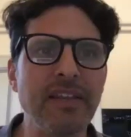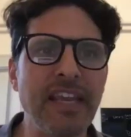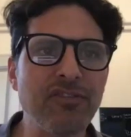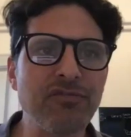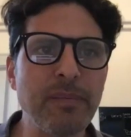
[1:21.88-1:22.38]
the
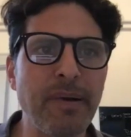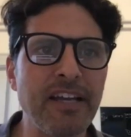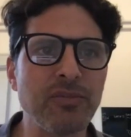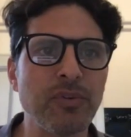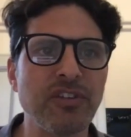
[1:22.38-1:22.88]
history
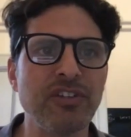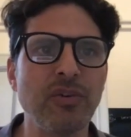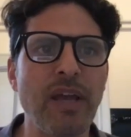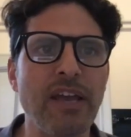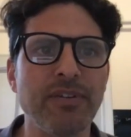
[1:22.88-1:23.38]
bites, which I
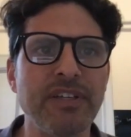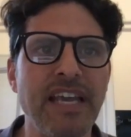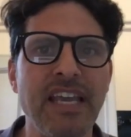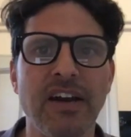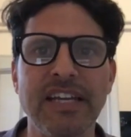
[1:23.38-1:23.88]
do every
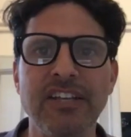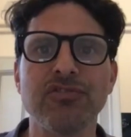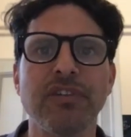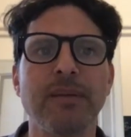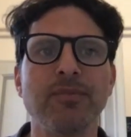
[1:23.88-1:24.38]
day on
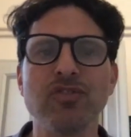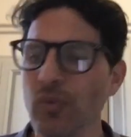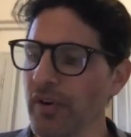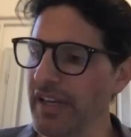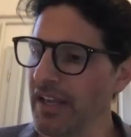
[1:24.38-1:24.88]
Instagram
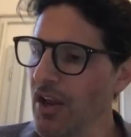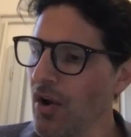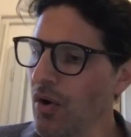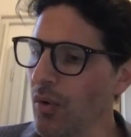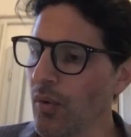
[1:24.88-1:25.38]
Story,
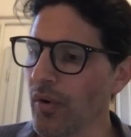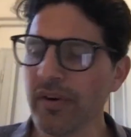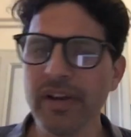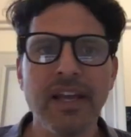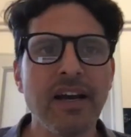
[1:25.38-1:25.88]
or
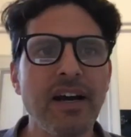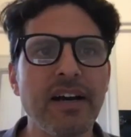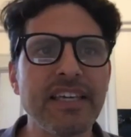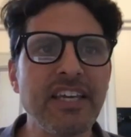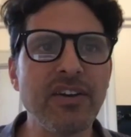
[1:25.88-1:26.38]
uh,
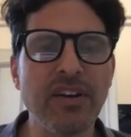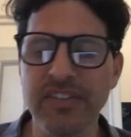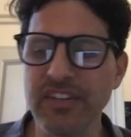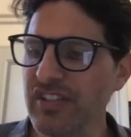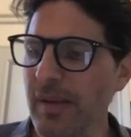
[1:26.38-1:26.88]
here in
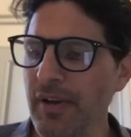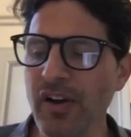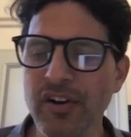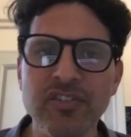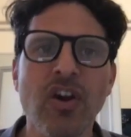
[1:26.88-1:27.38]
these
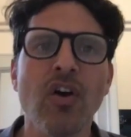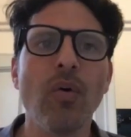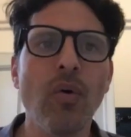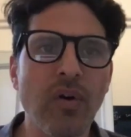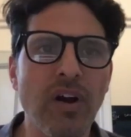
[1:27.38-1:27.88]
seminars,
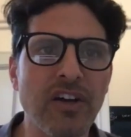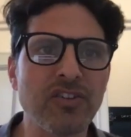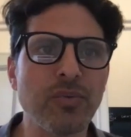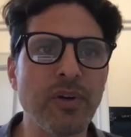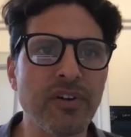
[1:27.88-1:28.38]
or on
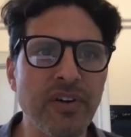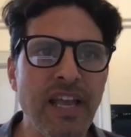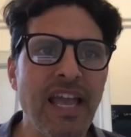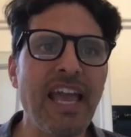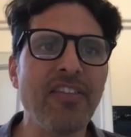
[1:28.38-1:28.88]
Twitter,
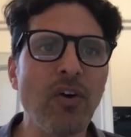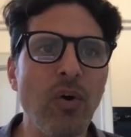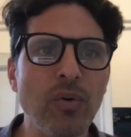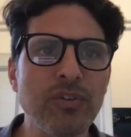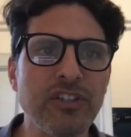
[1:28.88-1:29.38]
and the
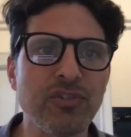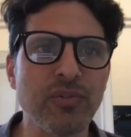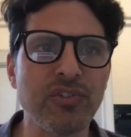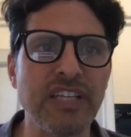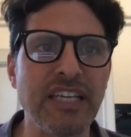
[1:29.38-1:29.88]
whole digital
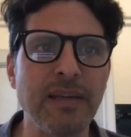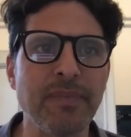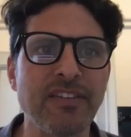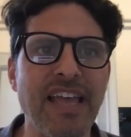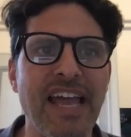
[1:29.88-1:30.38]
team
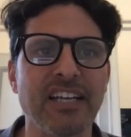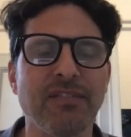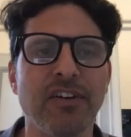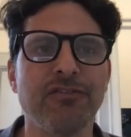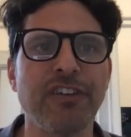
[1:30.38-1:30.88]
that's active
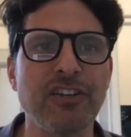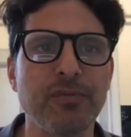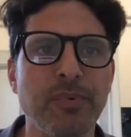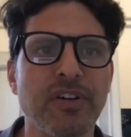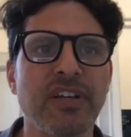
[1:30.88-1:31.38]
on
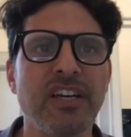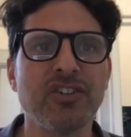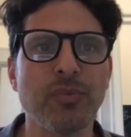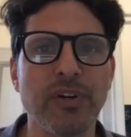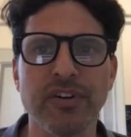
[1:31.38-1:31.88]
Facebook,
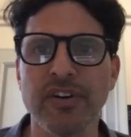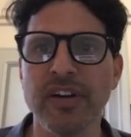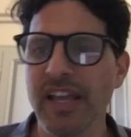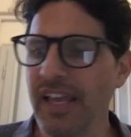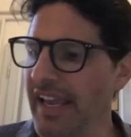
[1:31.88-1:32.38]

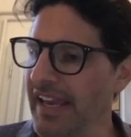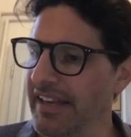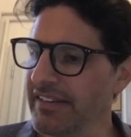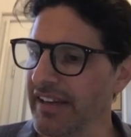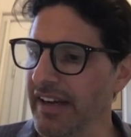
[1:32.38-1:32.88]
Twitter,
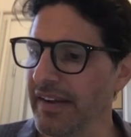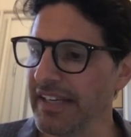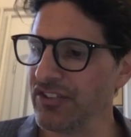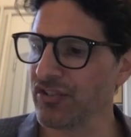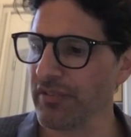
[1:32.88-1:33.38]
and uh,
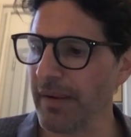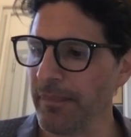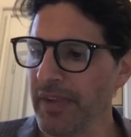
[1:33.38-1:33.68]
Instagram.